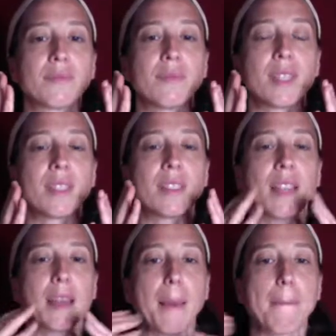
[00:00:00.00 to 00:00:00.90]
This is
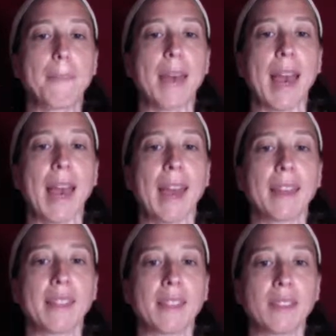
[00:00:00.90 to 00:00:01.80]
like a
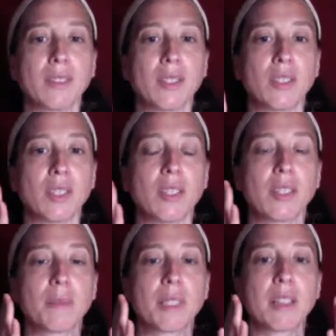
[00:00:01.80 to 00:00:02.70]
pat in the Qi
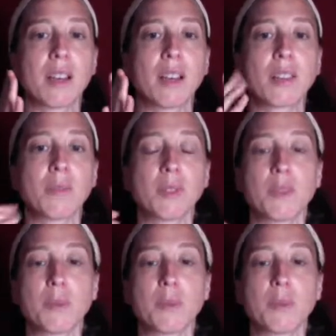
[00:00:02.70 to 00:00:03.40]
Gong massage moves,